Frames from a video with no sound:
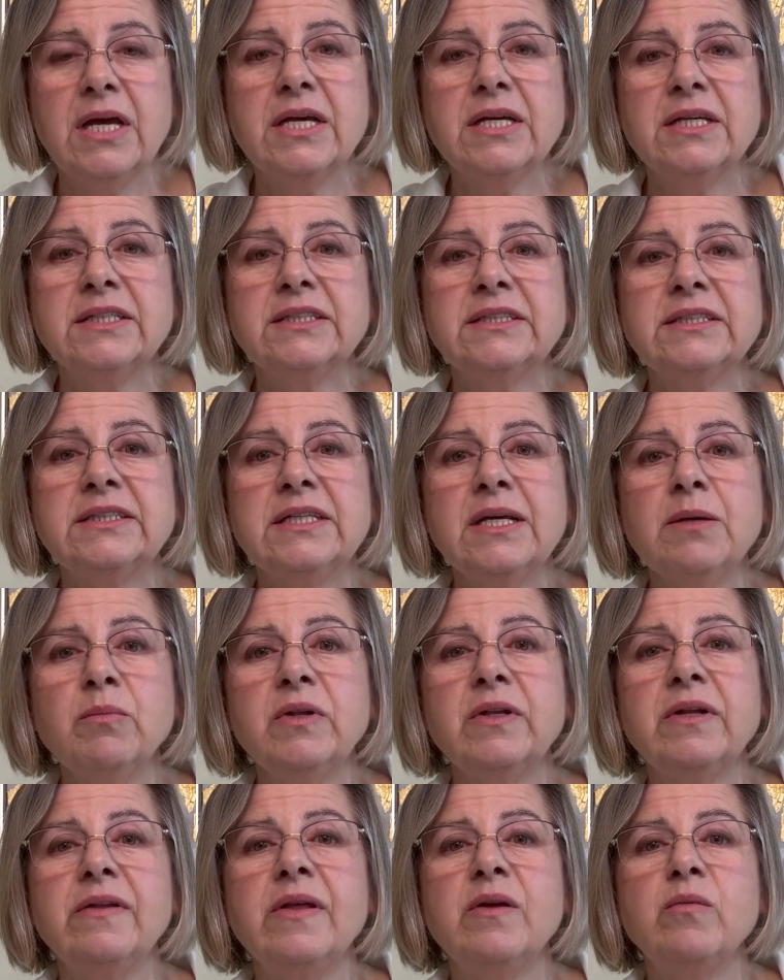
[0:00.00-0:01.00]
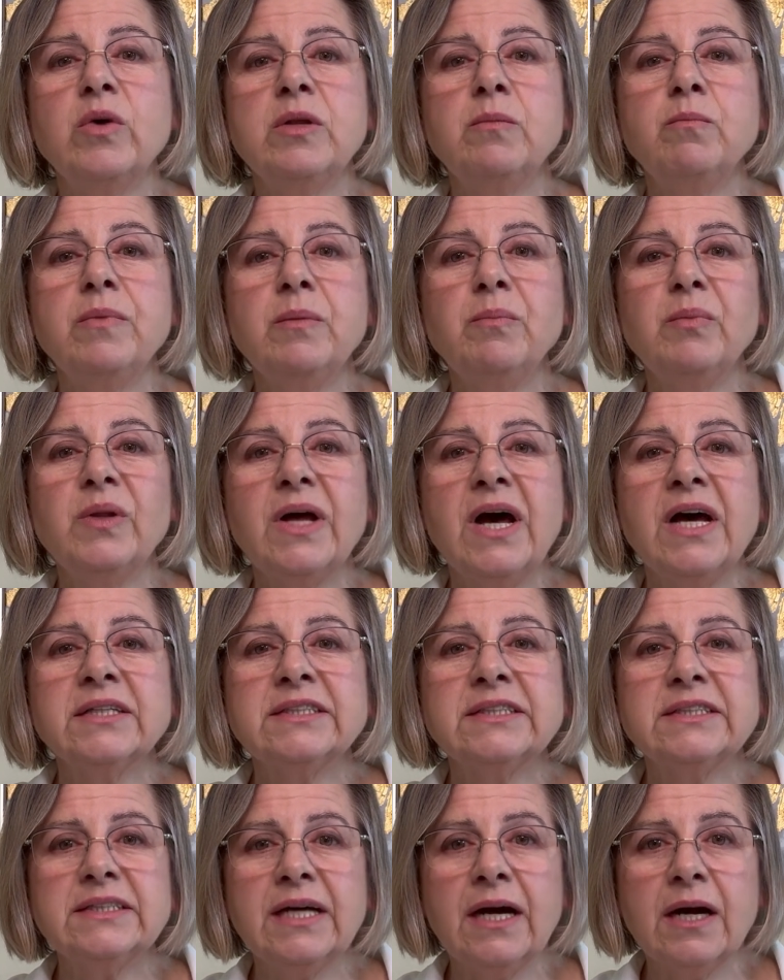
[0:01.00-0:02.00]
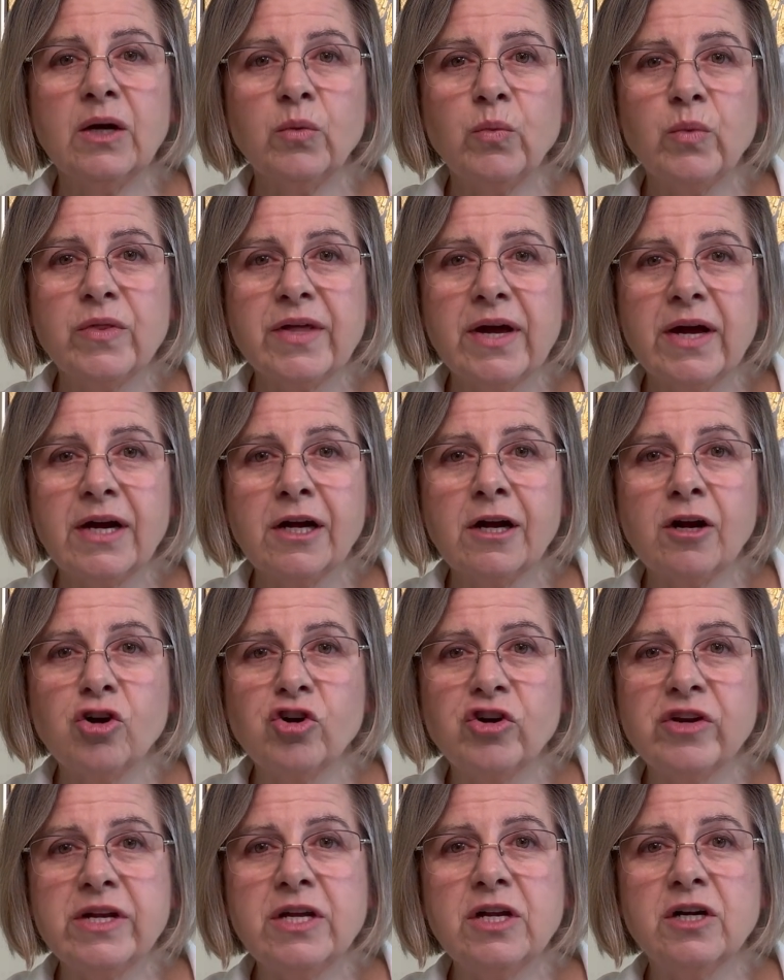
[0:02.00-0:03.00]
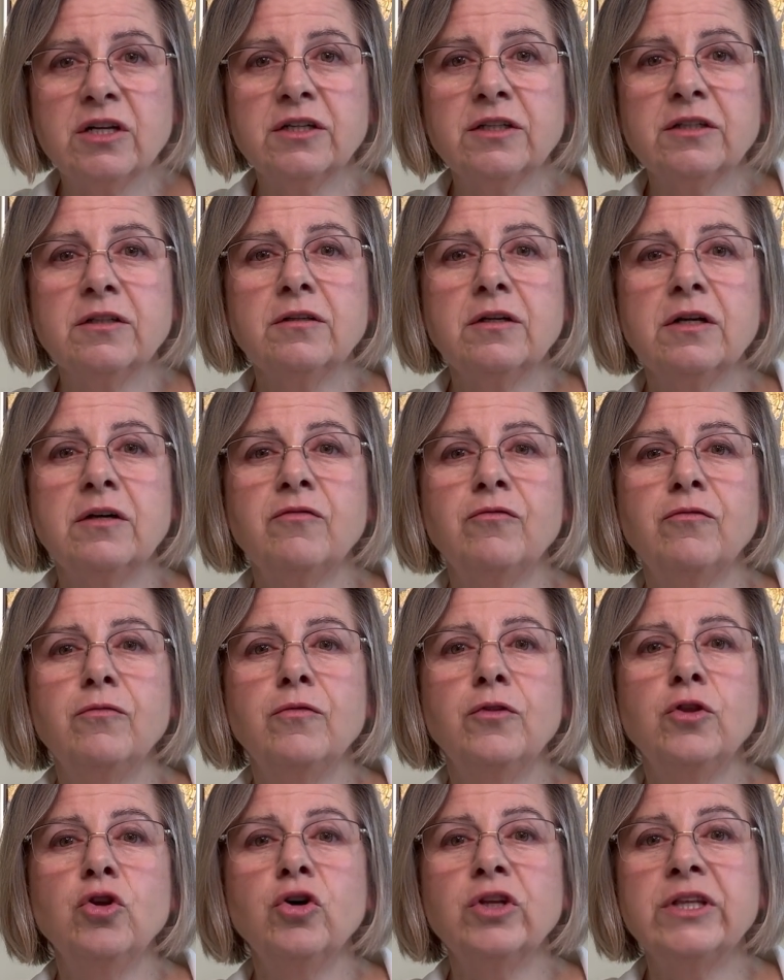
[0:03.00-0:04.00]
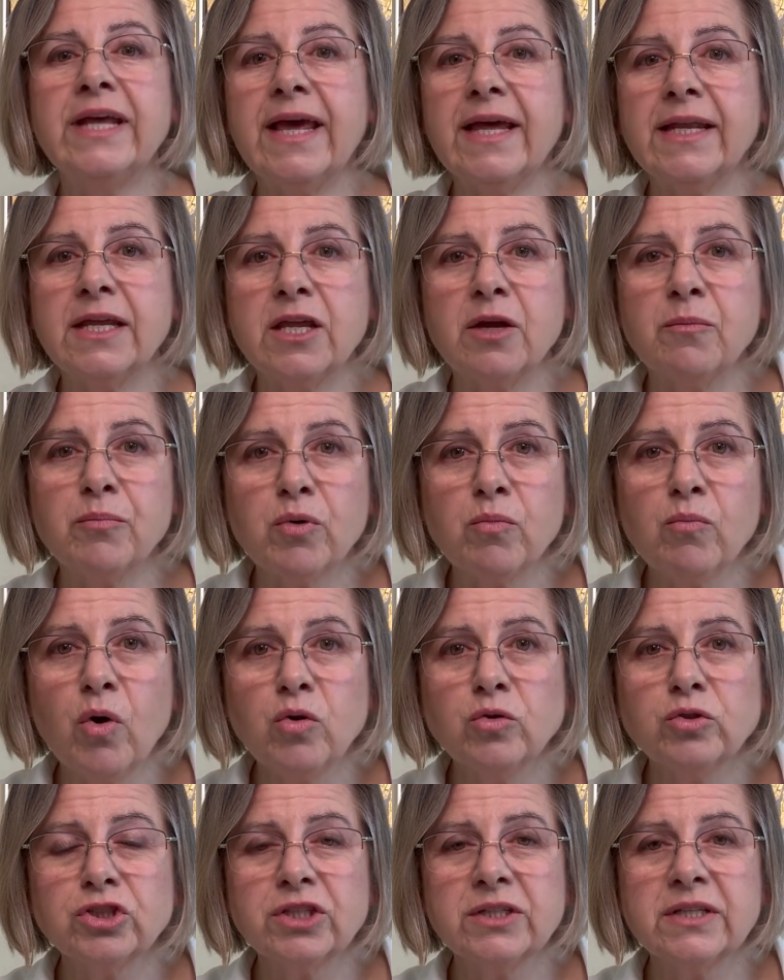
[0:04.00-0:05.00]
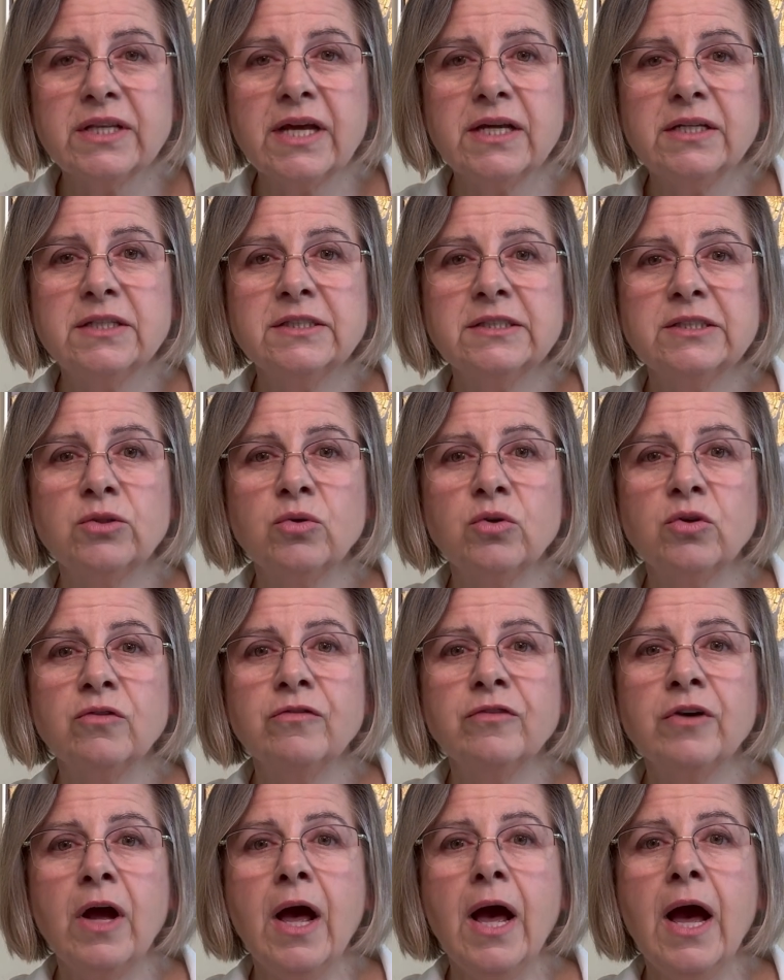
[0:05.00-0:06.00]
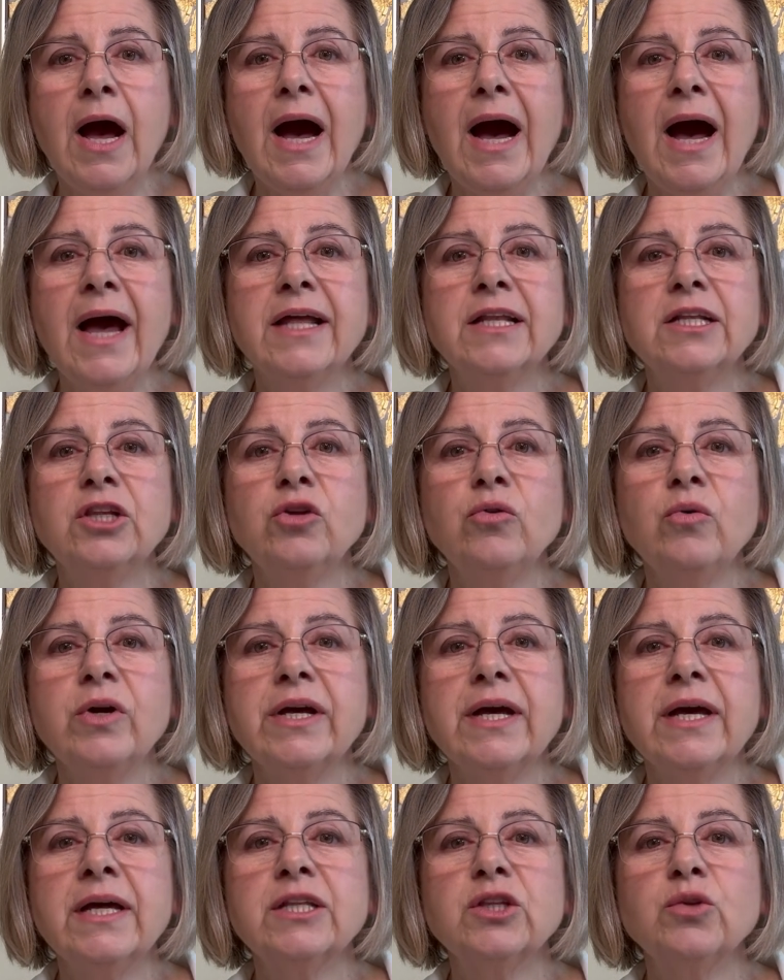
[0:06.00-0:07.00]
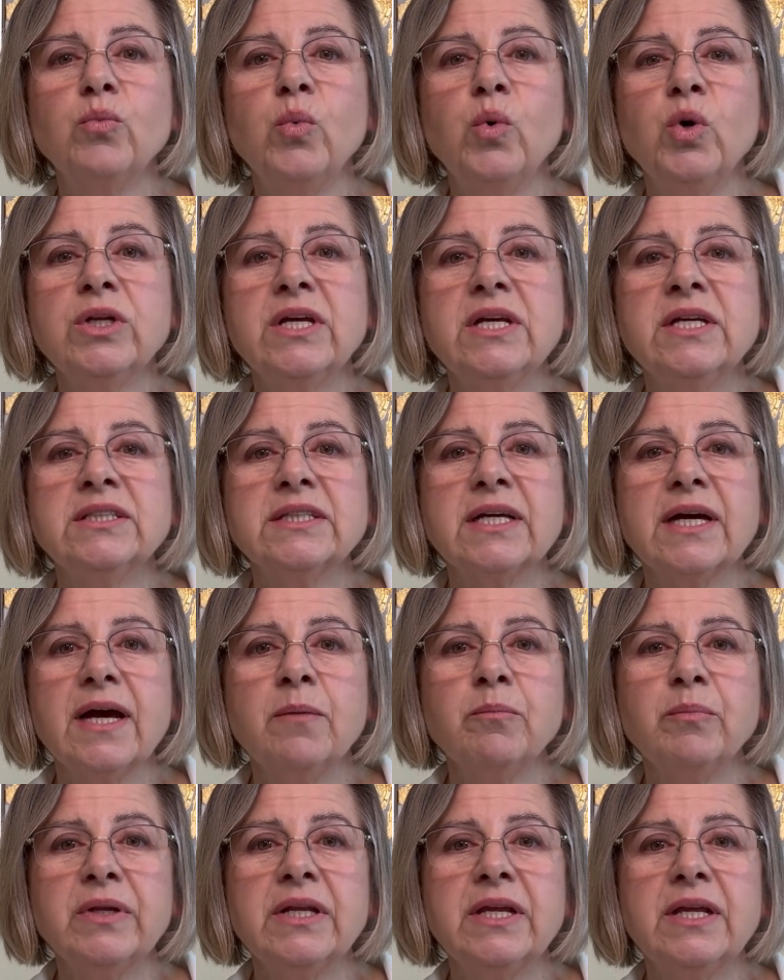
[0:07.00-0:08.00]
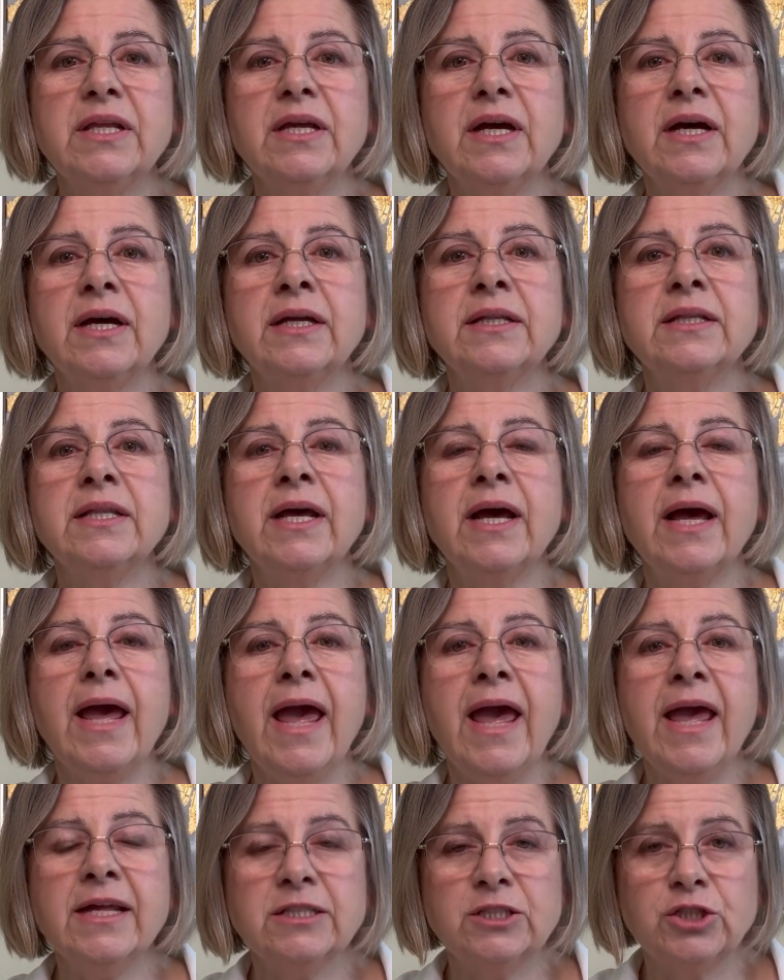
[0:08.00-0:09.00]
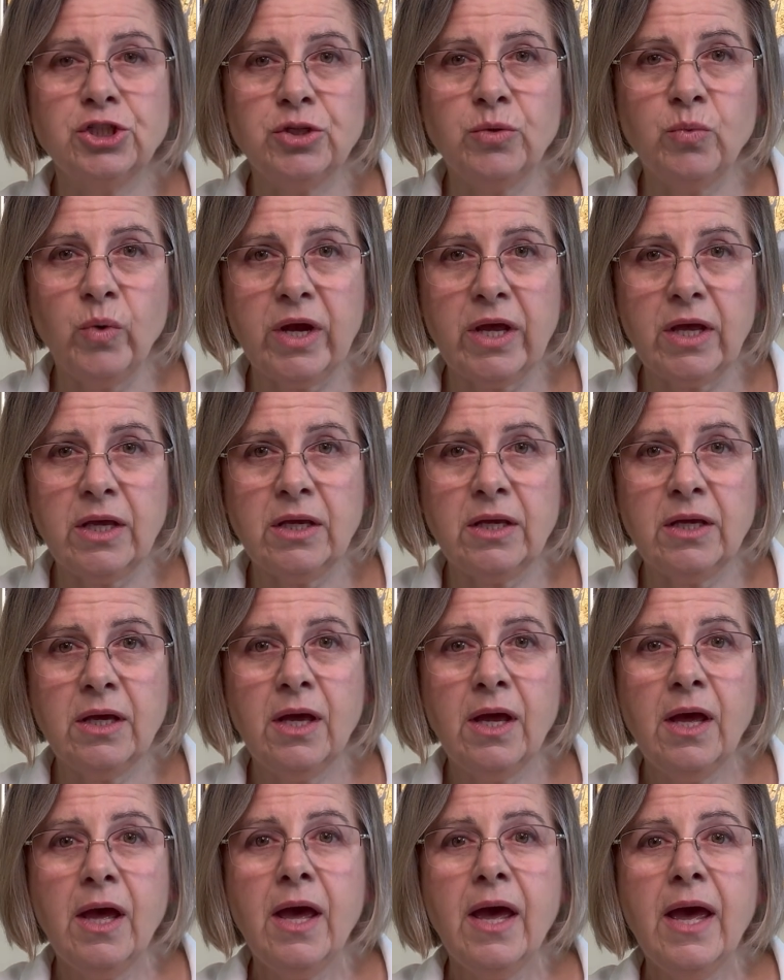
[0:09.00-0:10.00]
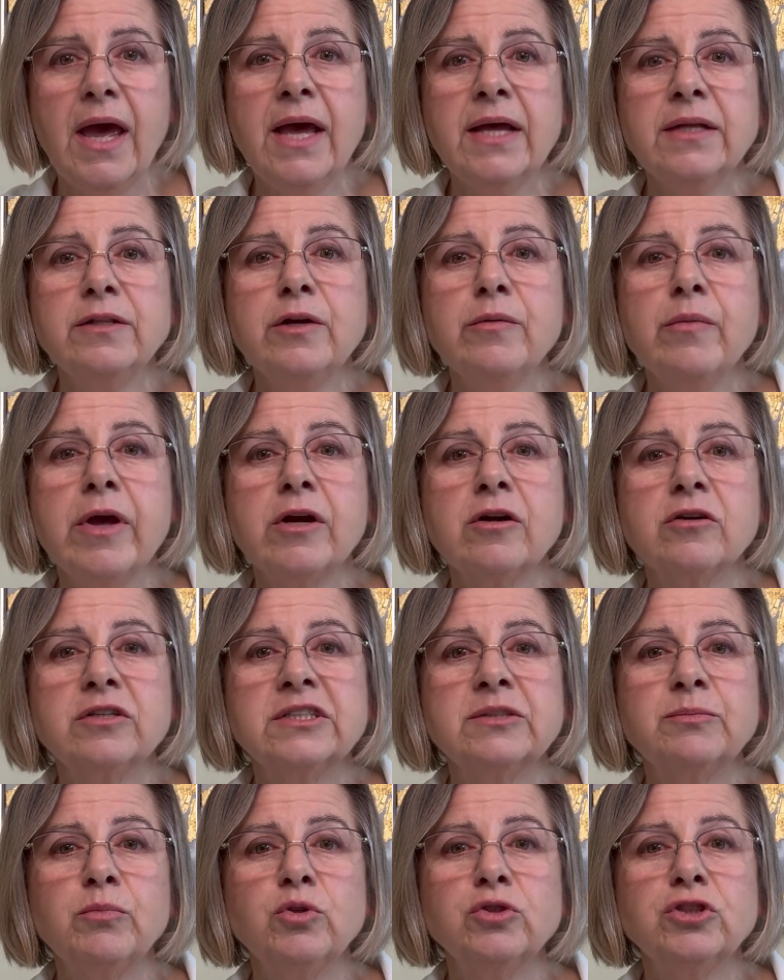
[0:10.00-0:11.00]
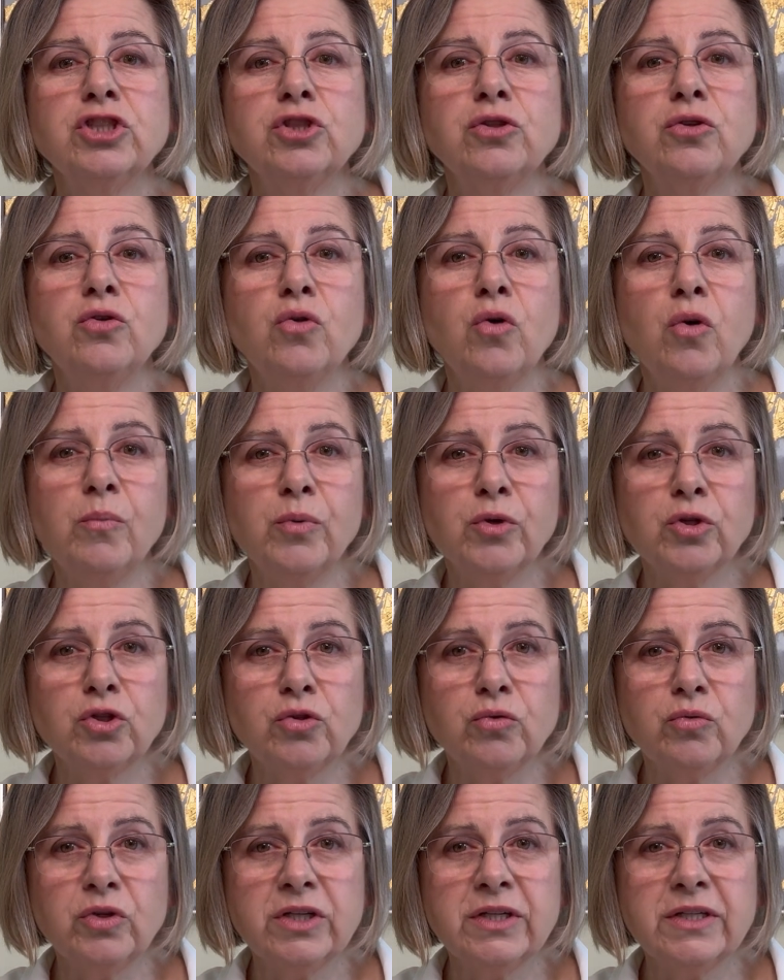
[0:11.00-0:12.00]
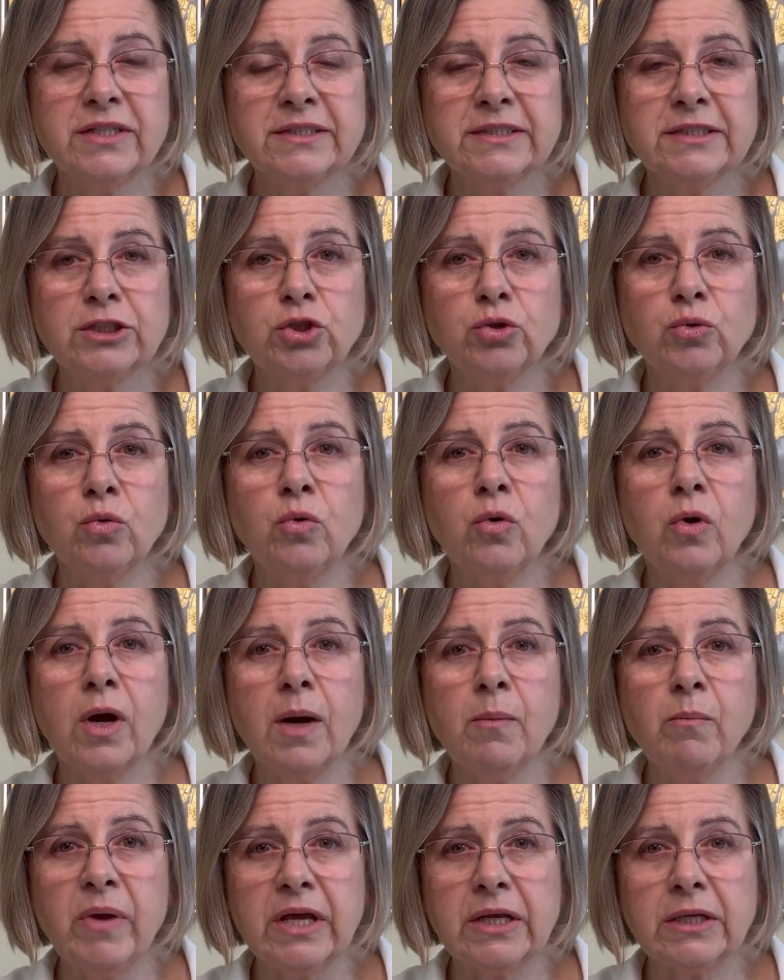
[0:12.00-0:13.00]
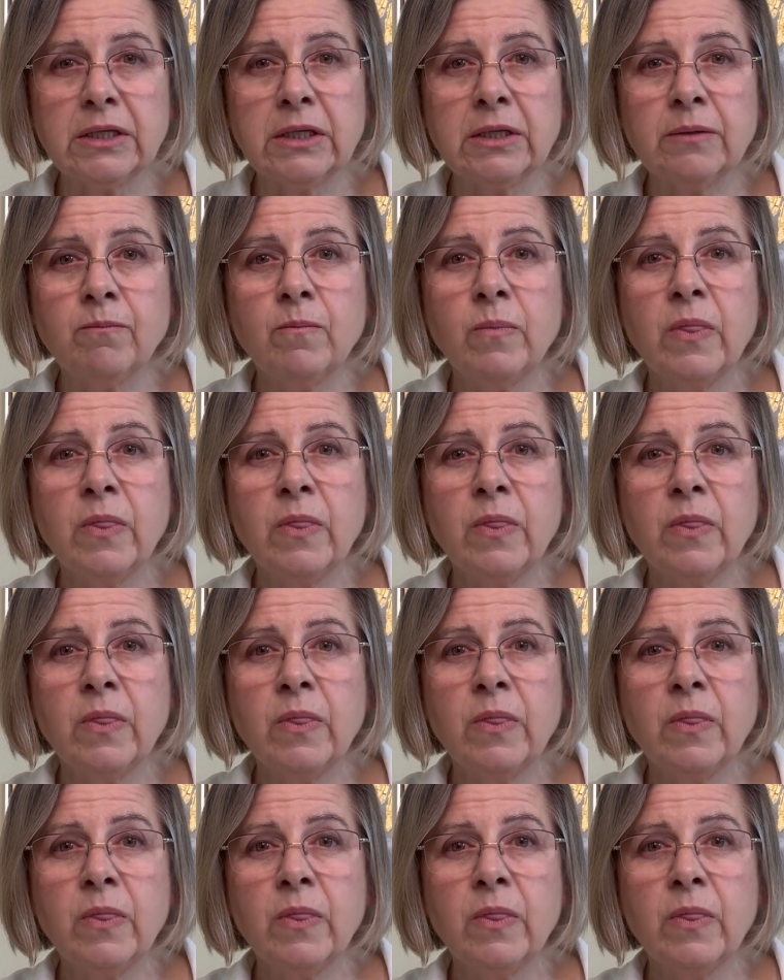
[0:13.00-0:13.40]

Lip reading: Similarly, when people are stuck with a career, not getting a promotion they deserve, I look at what is happening at the entryway. Entryway corresponds to new opportunities to come in.